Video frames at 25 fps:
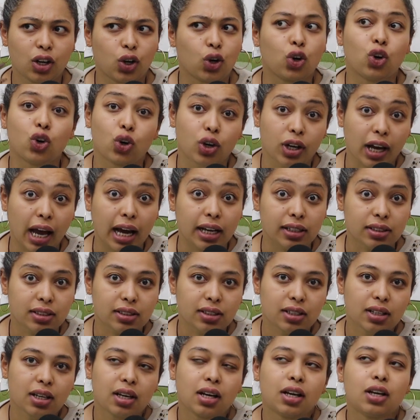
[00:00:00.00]
look at.
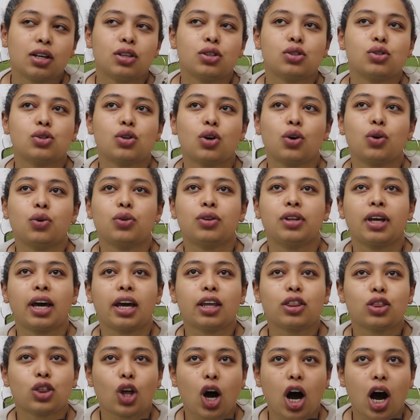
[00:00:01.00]
So they
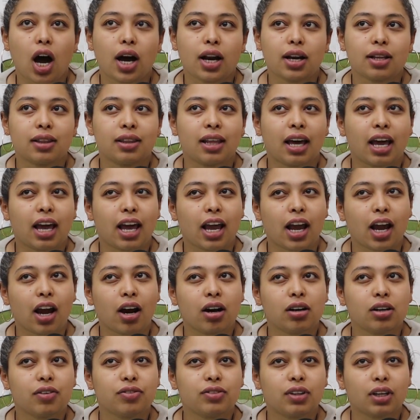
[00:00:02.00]
thought the
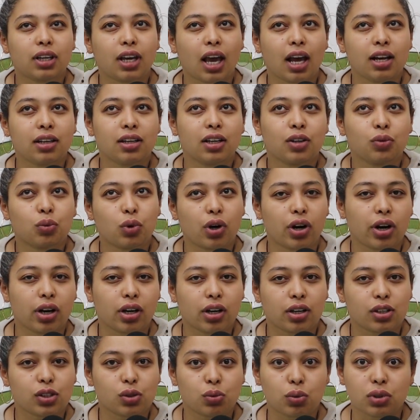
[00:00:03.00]
hair of the Kenyan
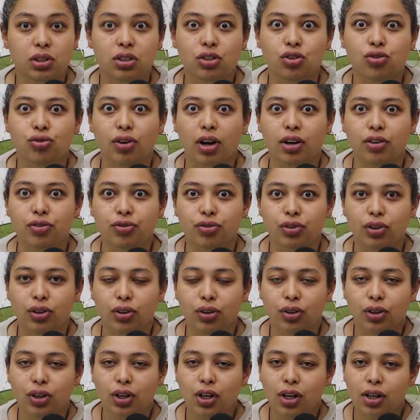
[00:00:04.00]
warriors was
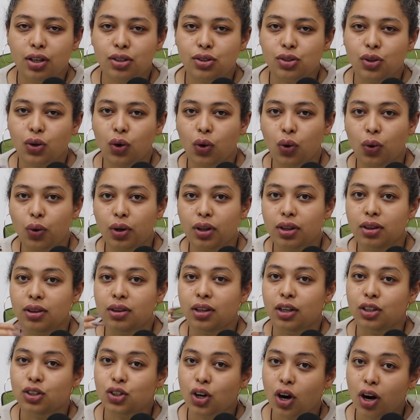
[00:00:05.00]
dreadful. So
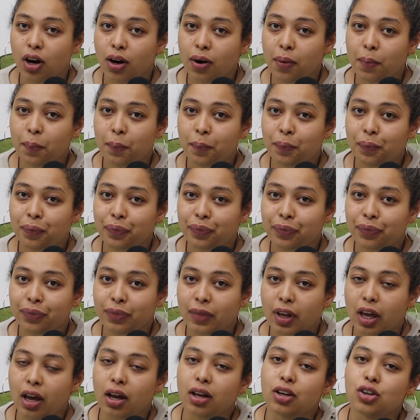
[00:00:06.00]
the term
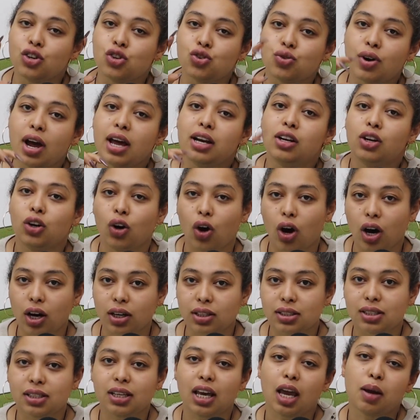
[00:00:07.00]

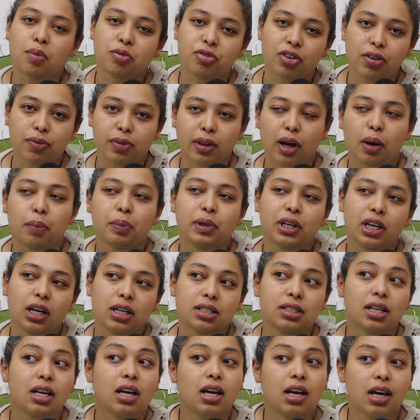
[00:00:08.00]
dreadlocks came from that
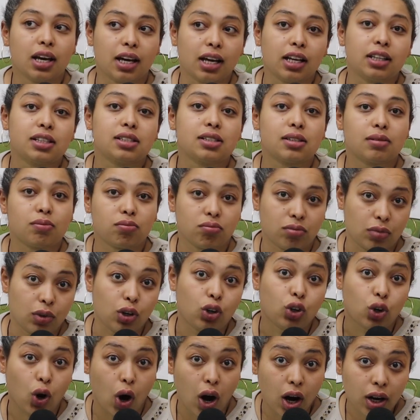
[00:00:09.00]
because it's
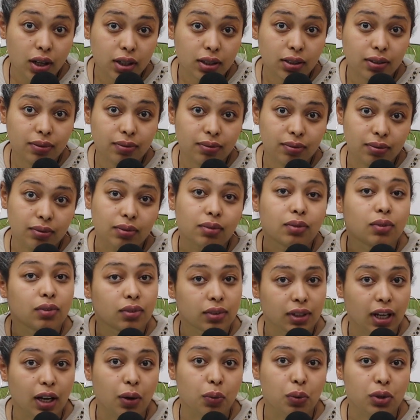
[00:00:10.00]
lock,
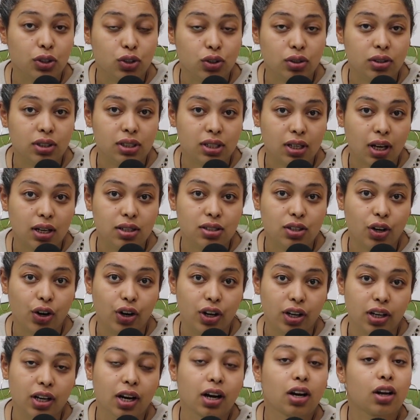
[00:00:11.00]
like we discussed
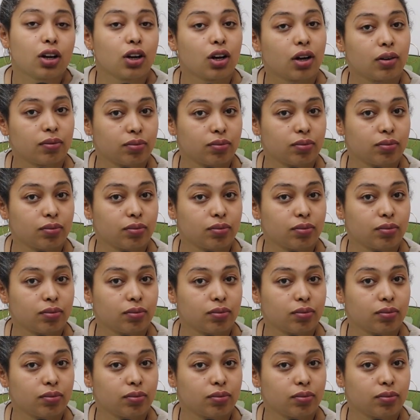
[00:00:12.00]
earlier,